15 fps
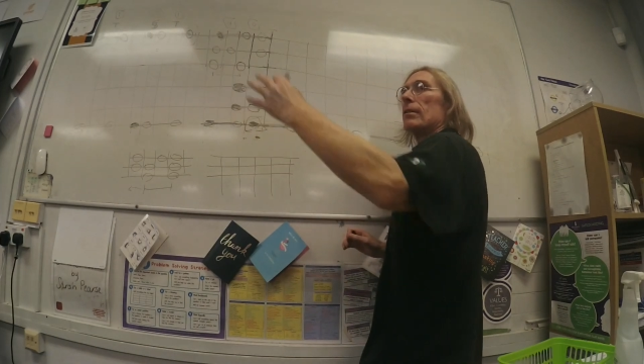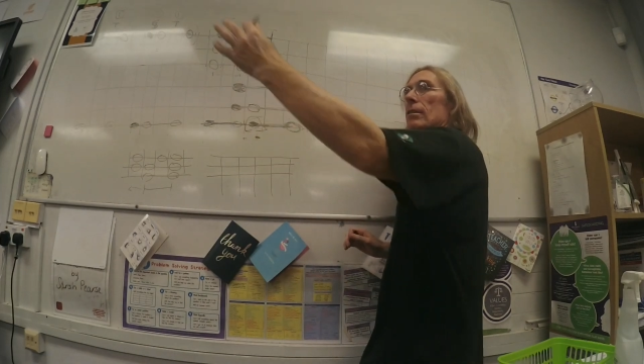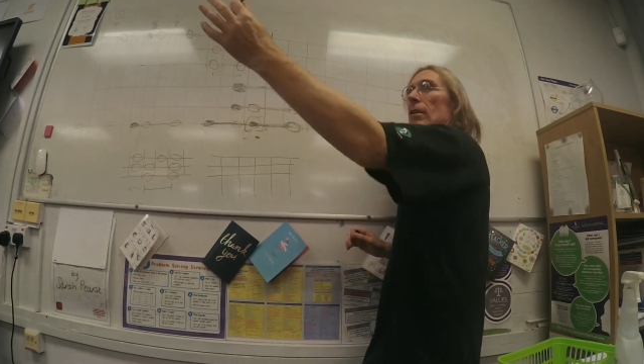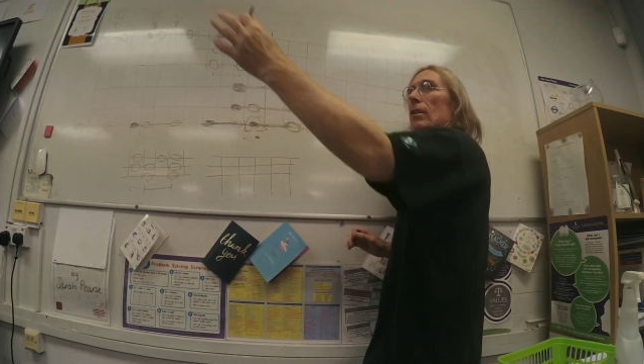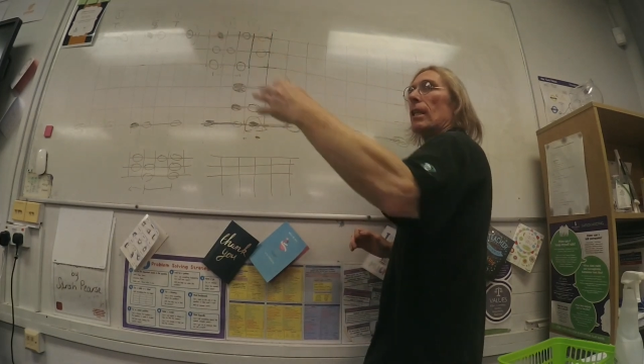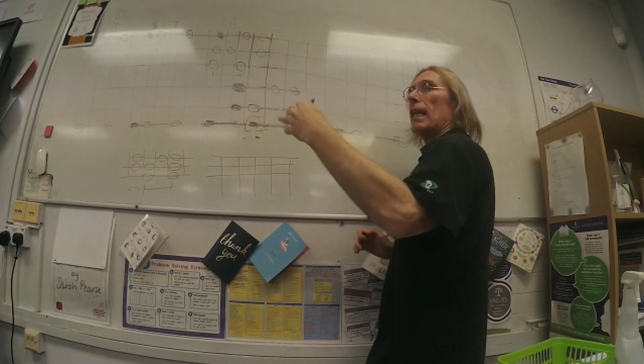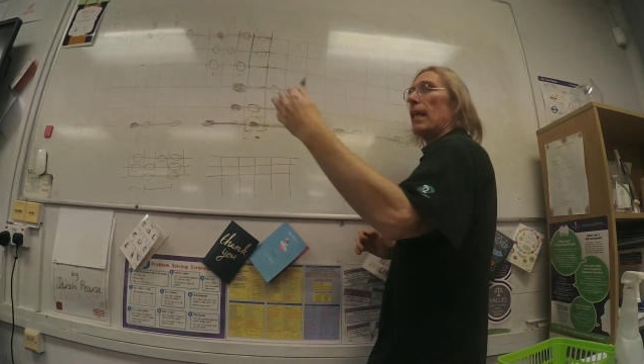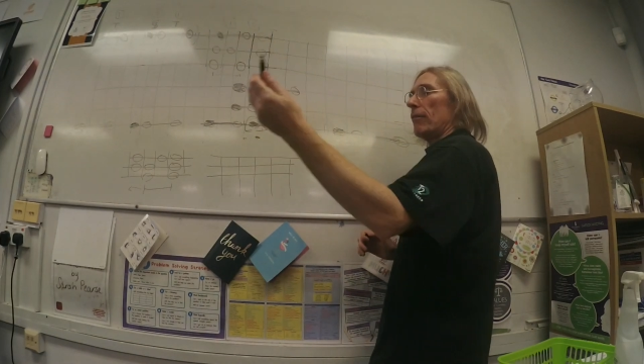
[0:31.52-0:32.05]

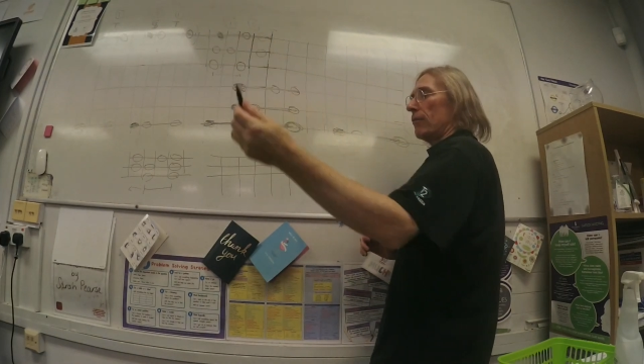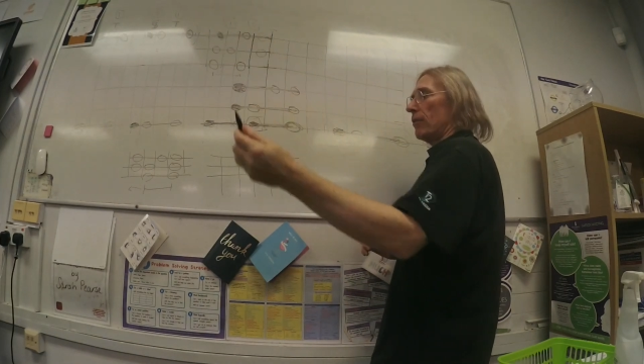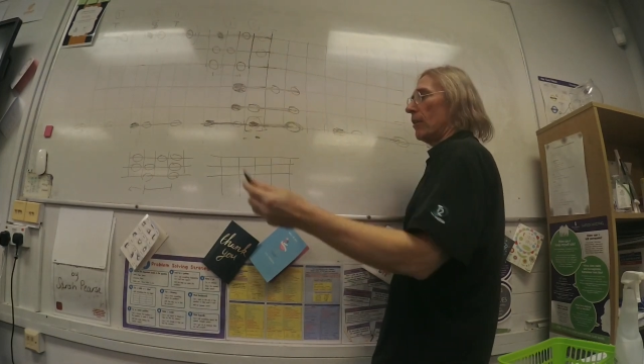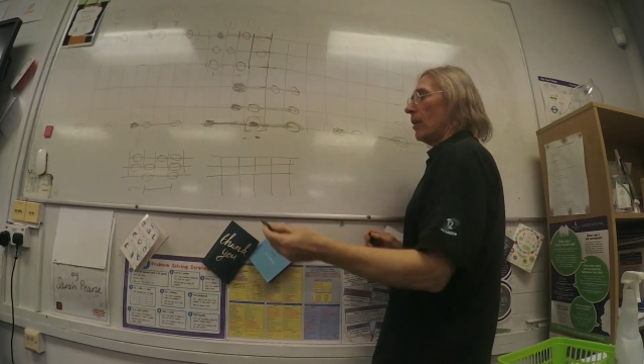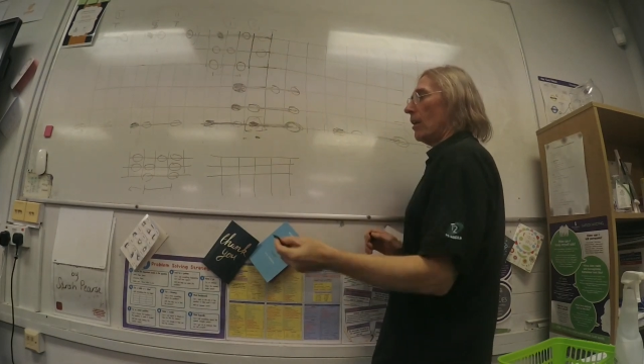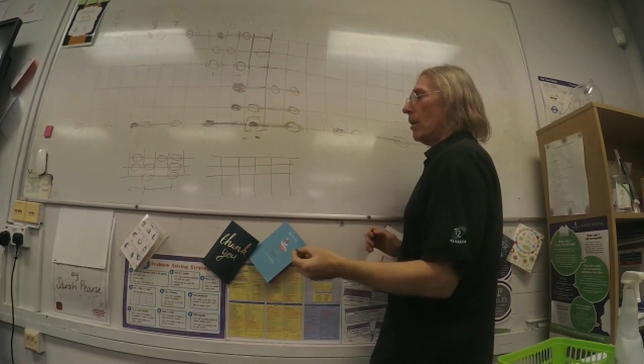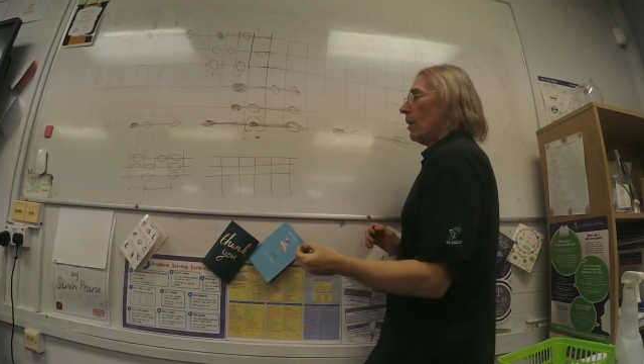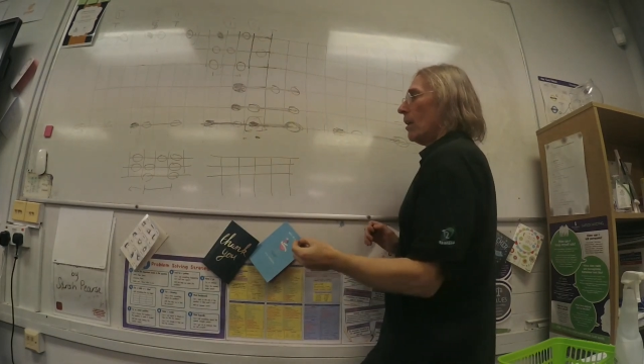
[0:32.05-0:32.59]
to the left.
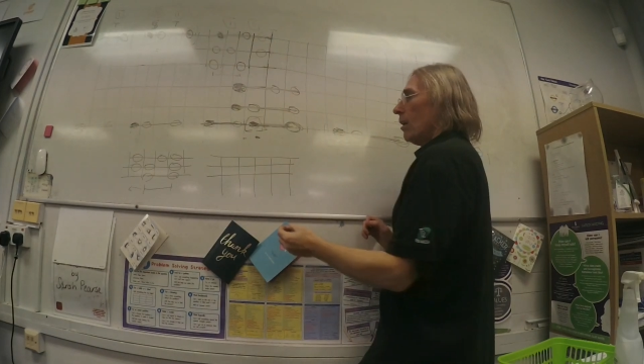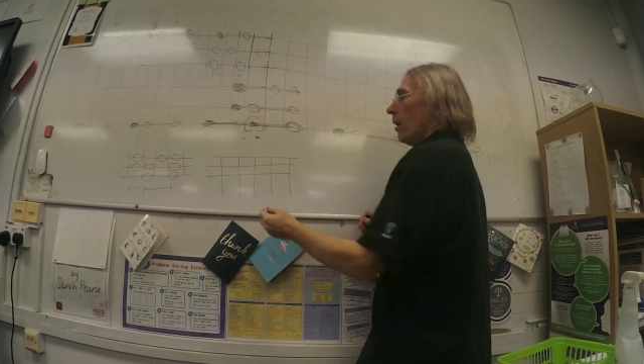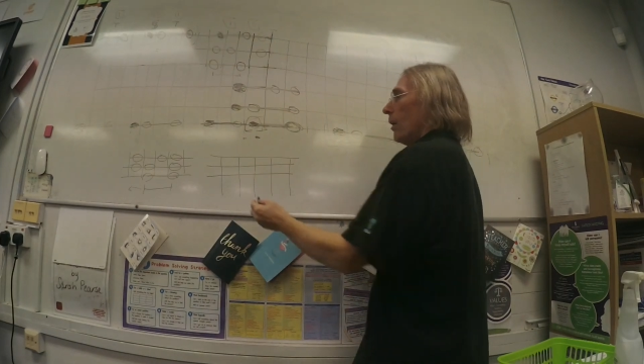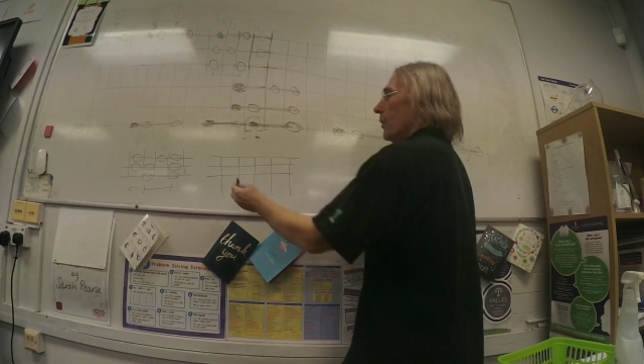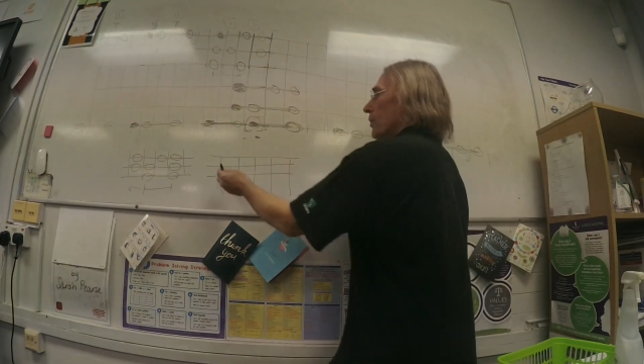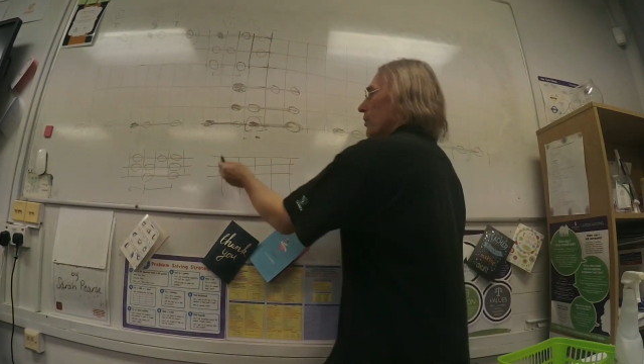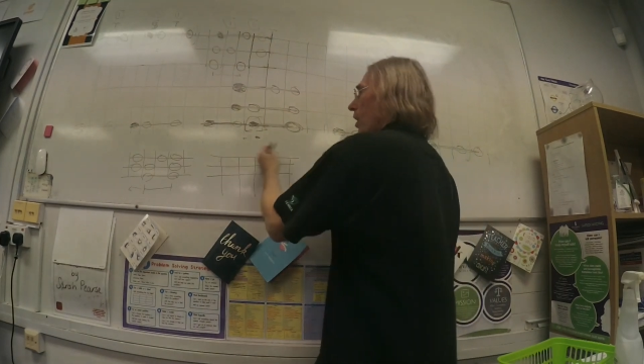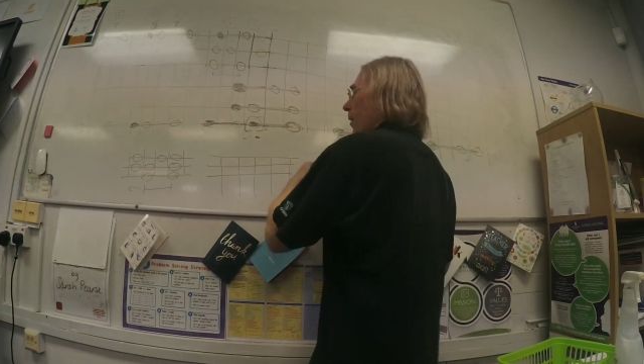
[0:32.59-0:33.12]
On
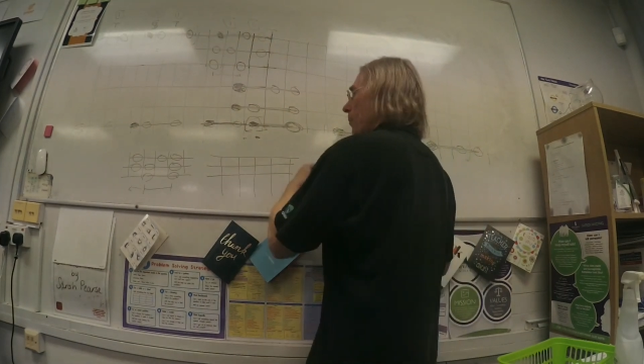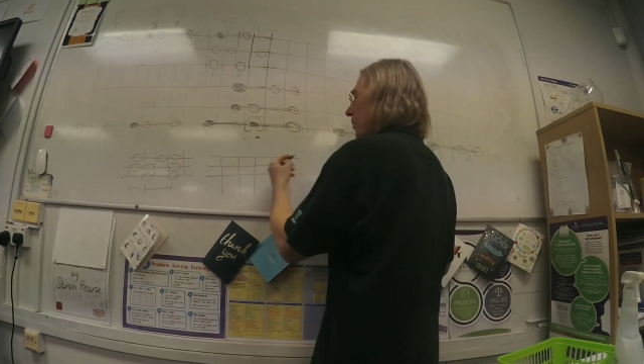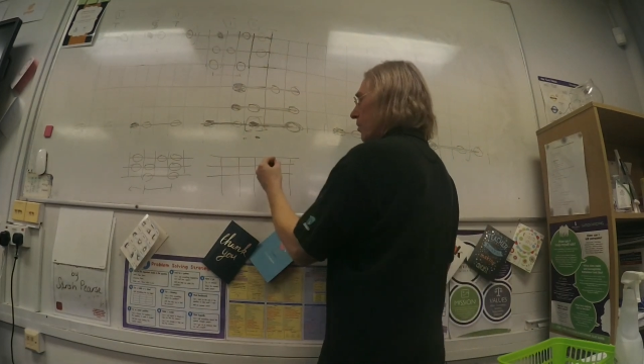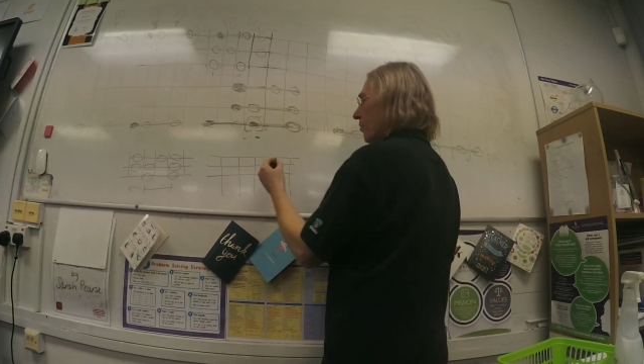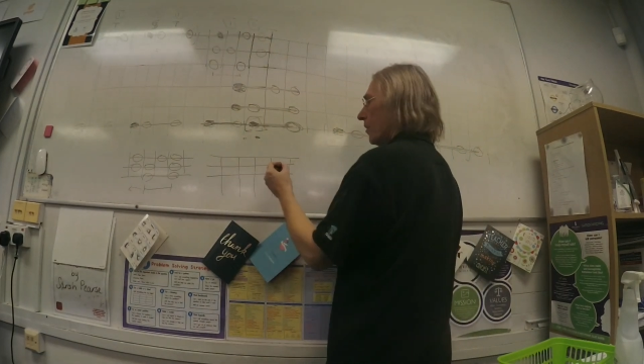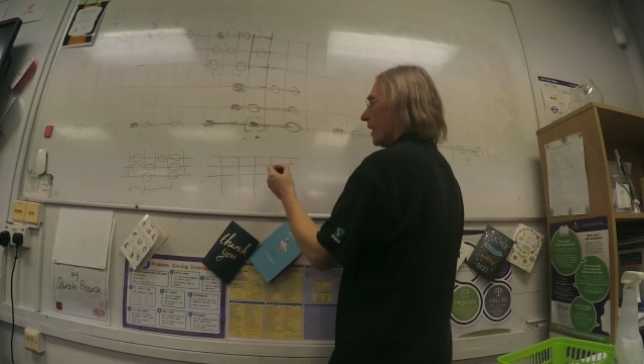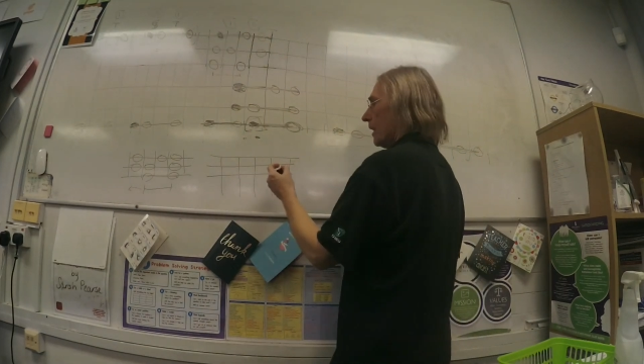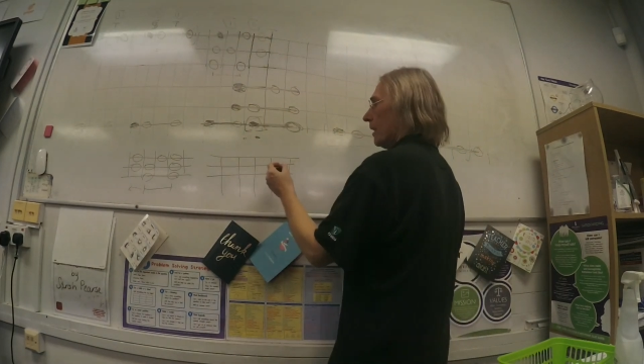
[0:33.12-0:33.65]
the top
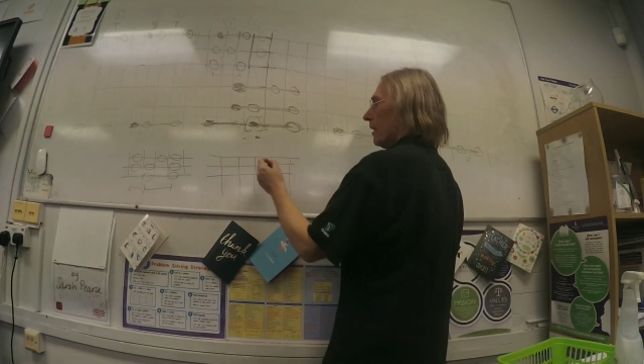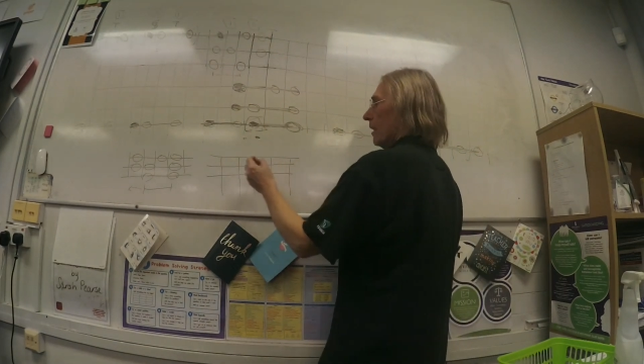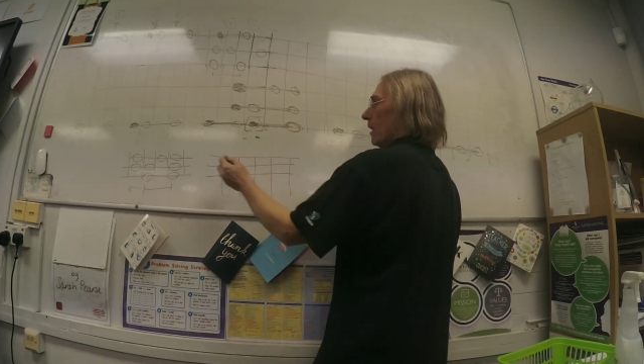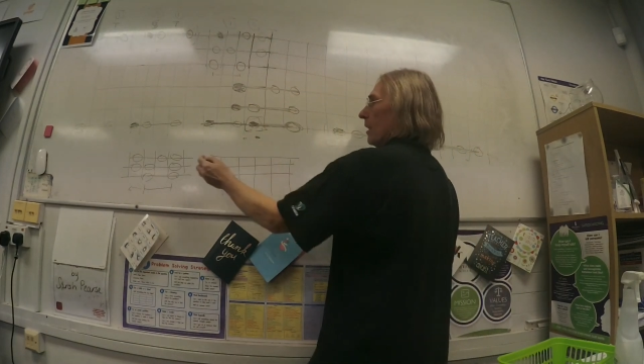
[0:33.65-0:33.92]
string,